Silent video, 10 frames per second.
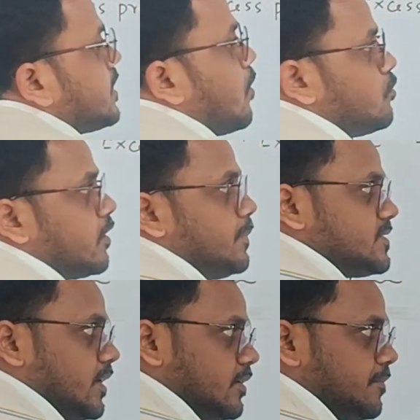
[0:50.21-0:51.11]
downward
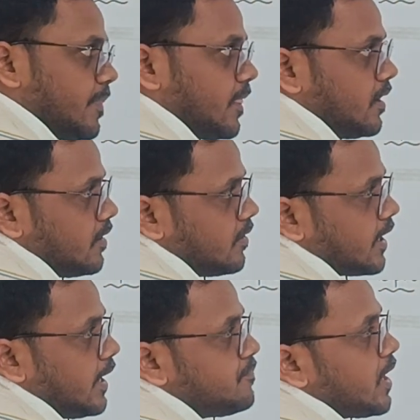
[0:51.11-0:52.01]
pressure.
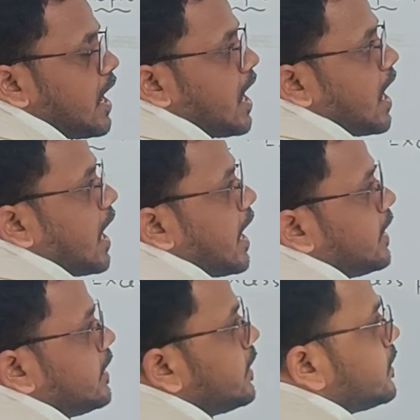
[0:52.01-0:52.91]
Okay,
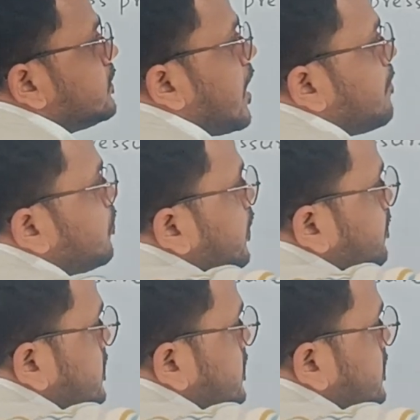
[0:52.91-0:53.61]
and here the upward